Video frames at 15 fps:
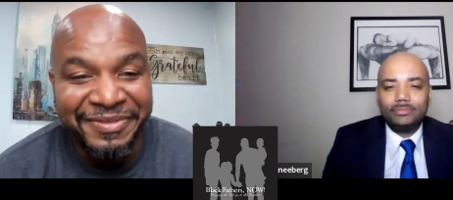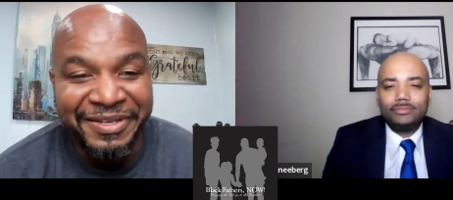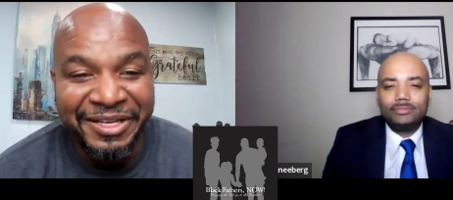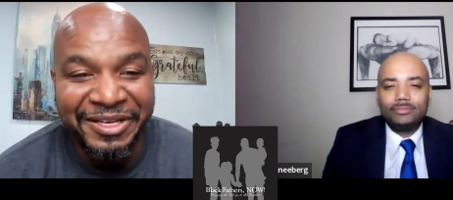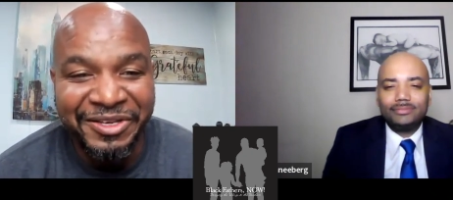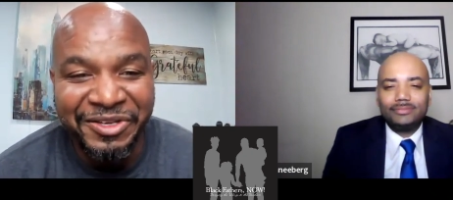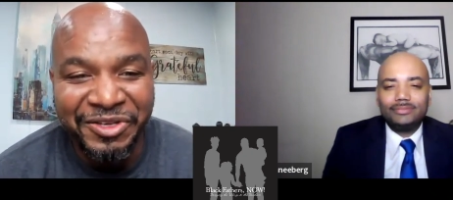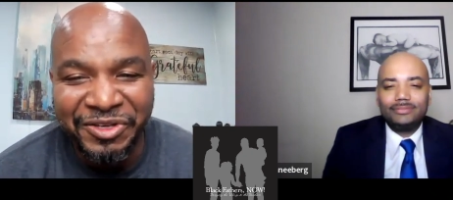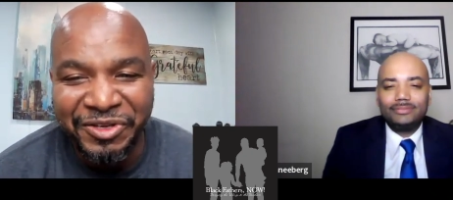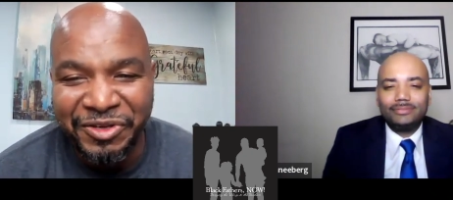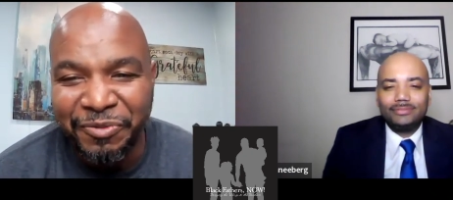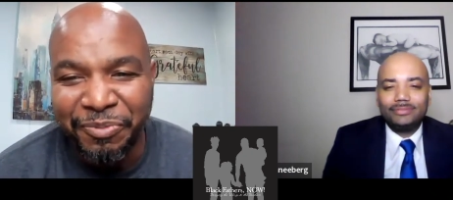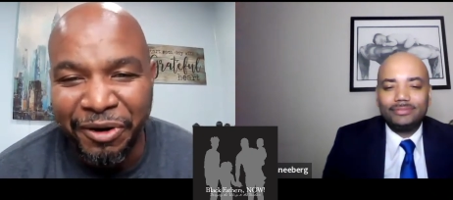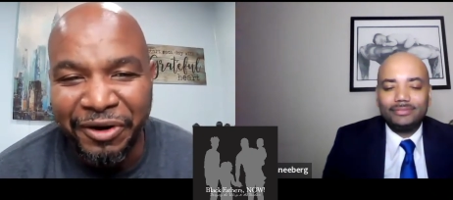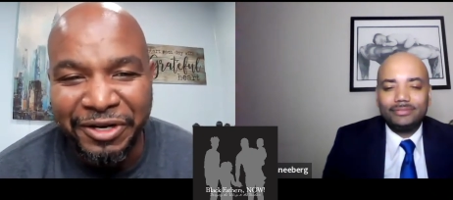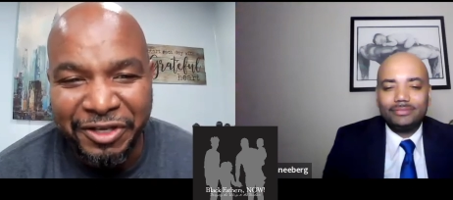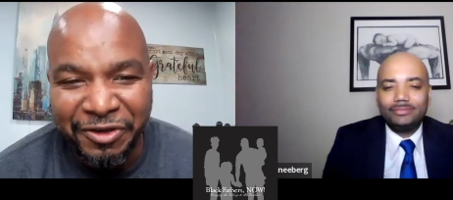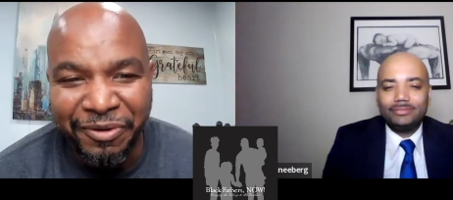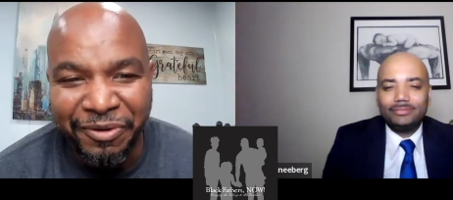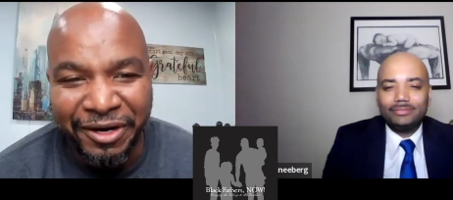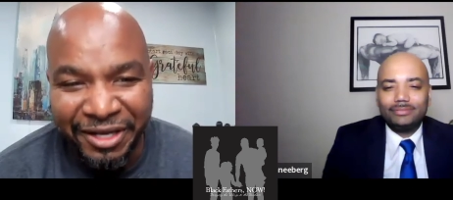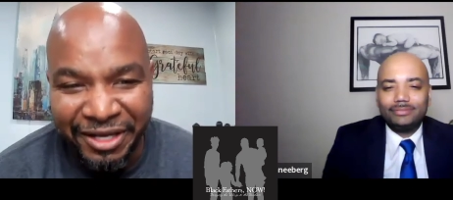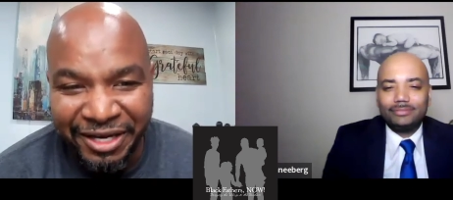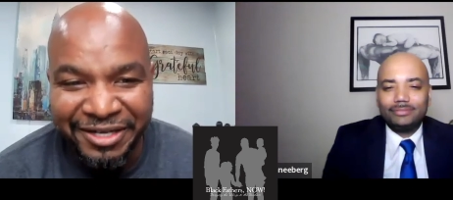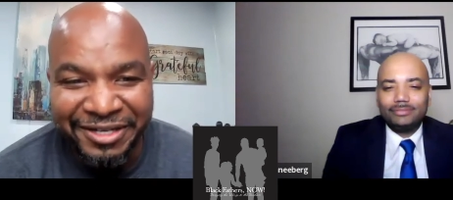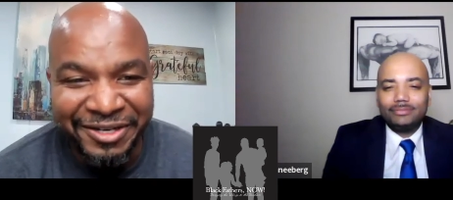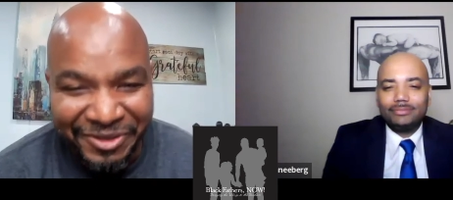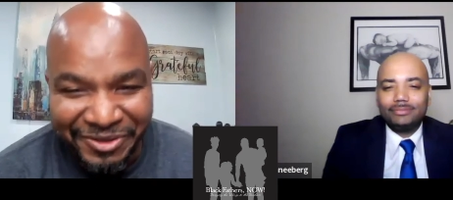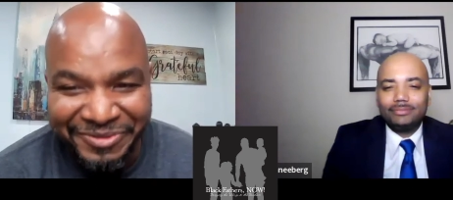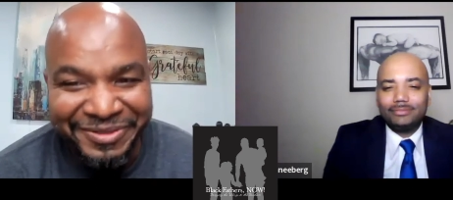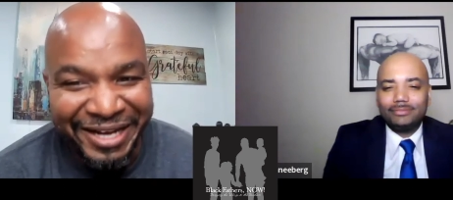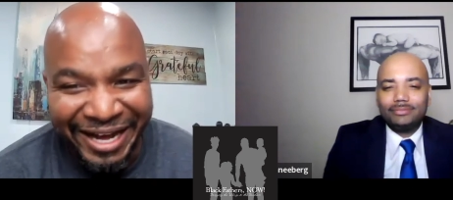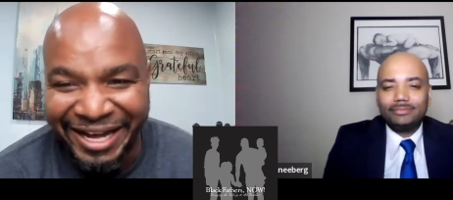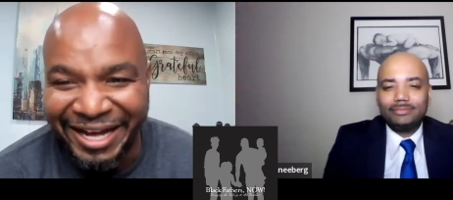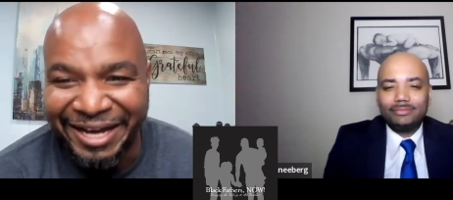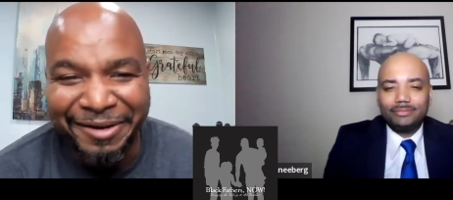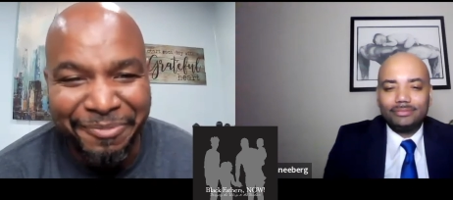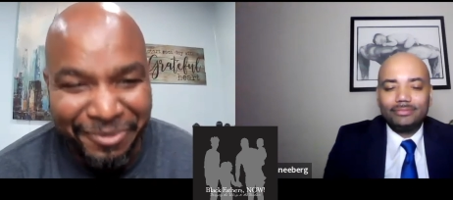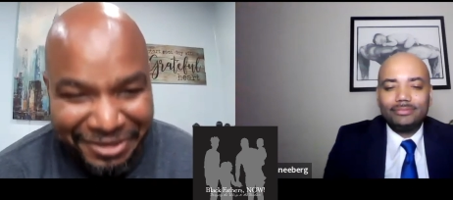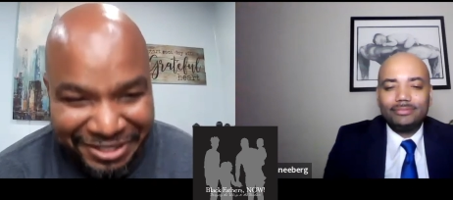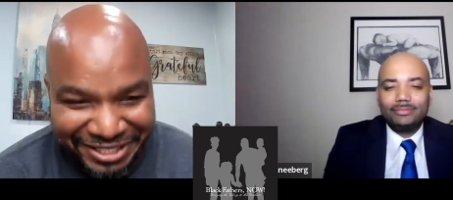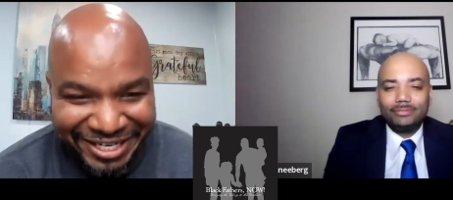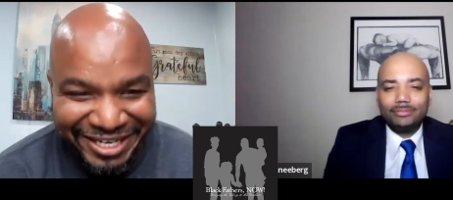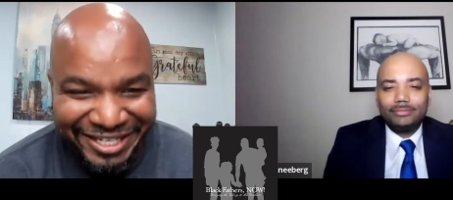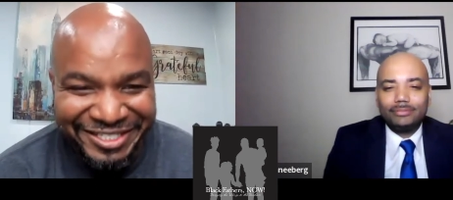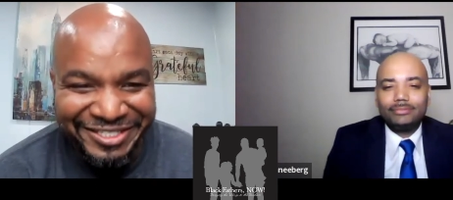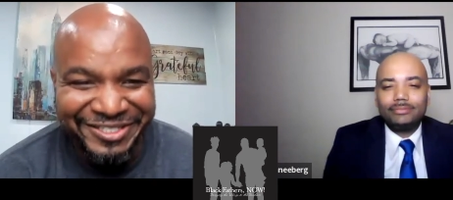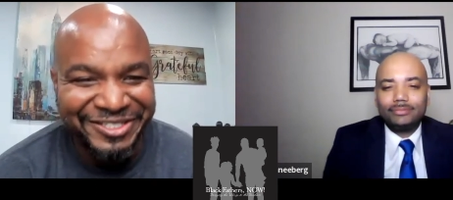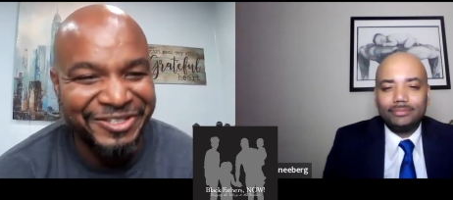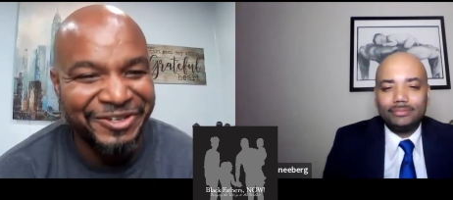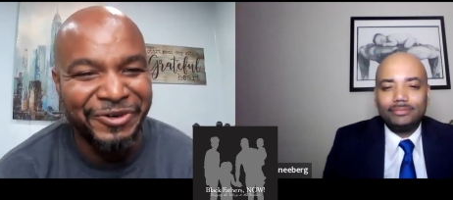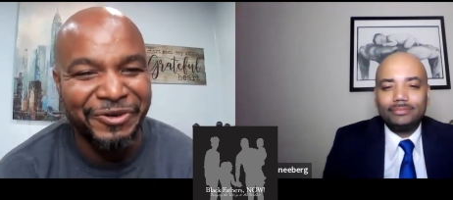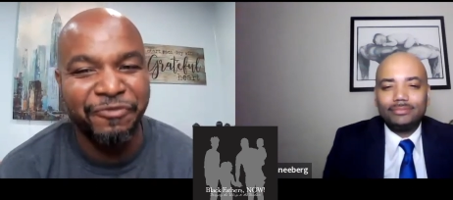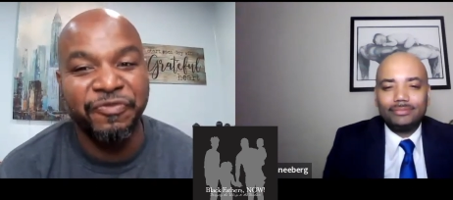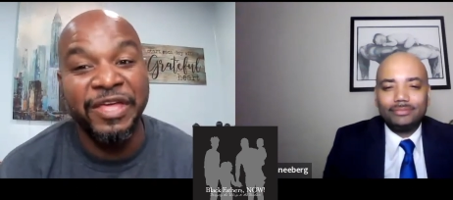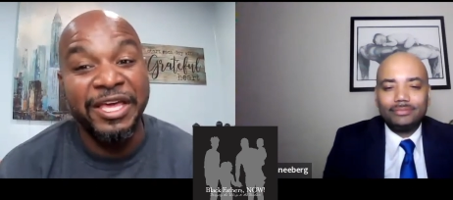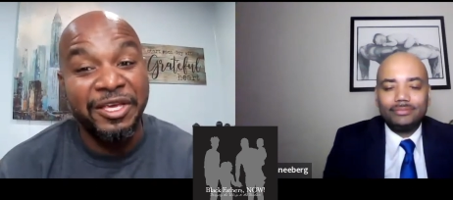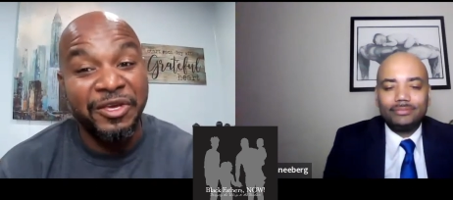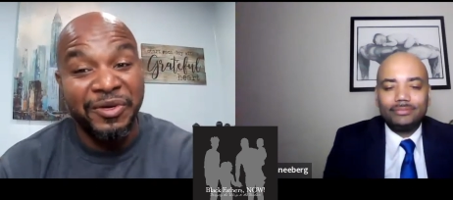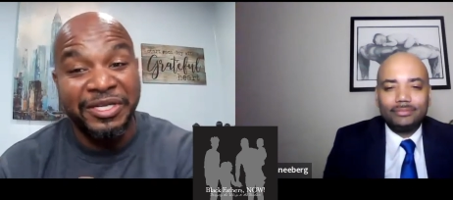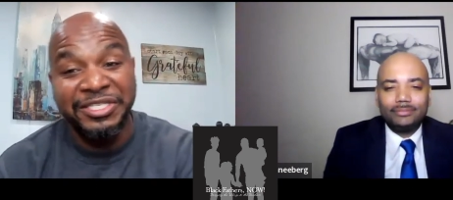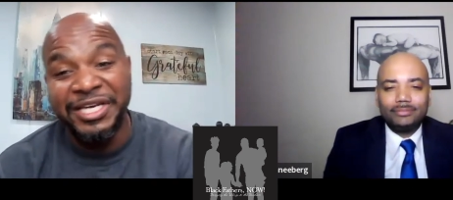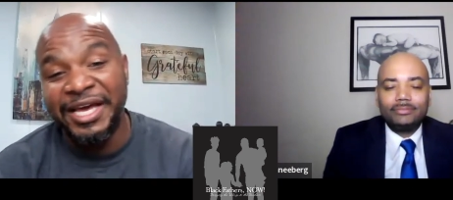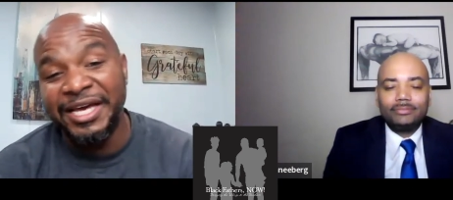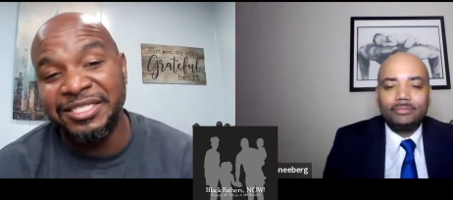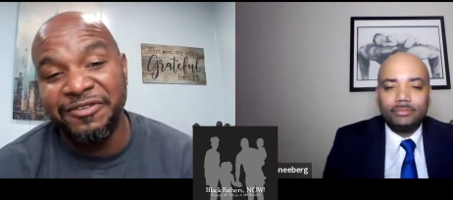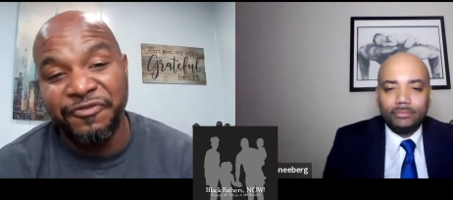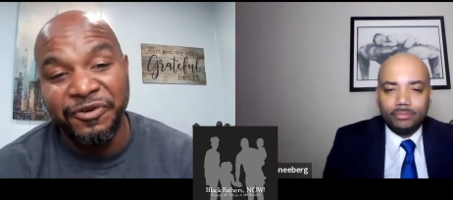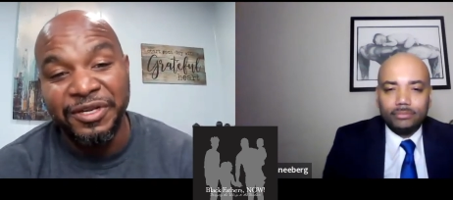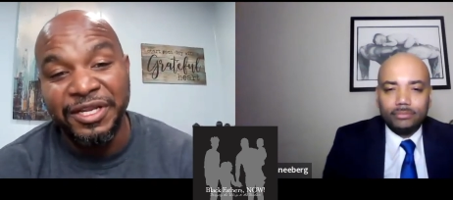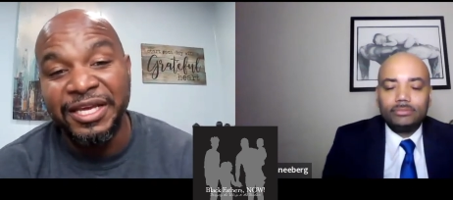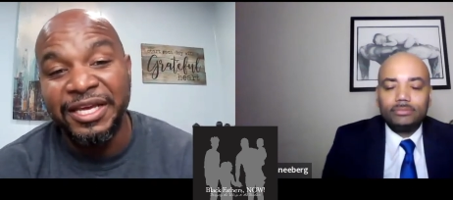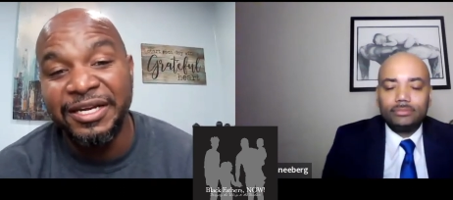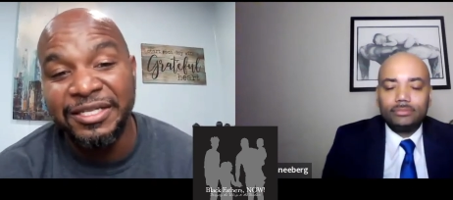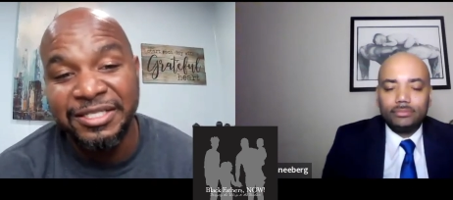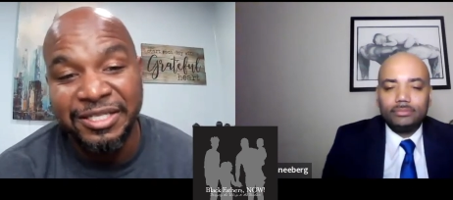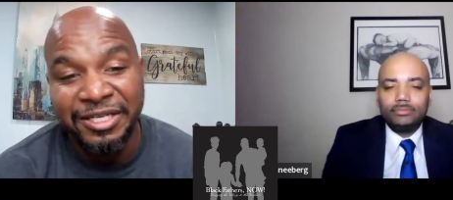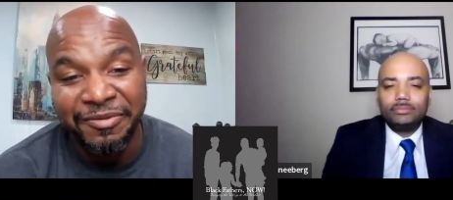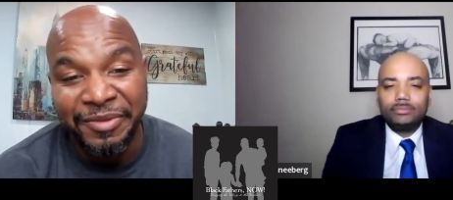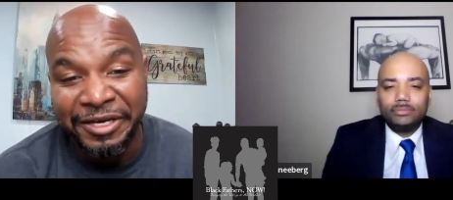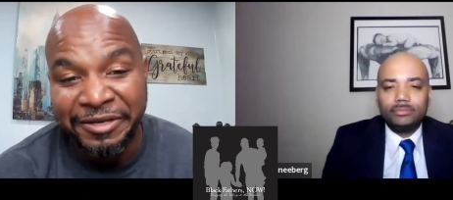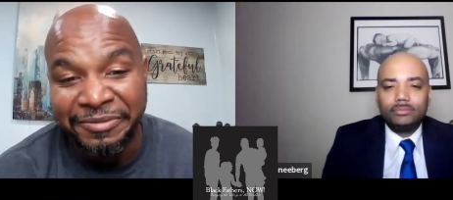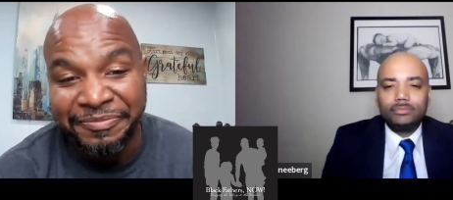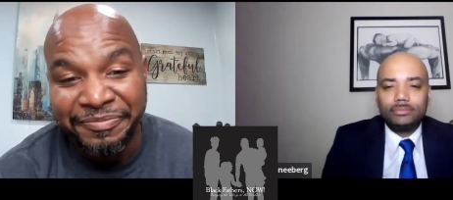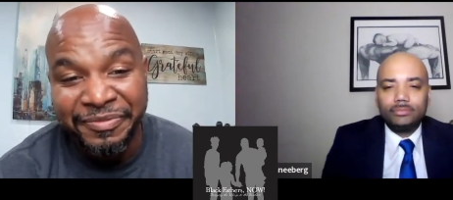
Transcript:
Speaker 1: you brought you brought a hit on. I, I, appreciate you. So thank you to Jackson for linking us up, man.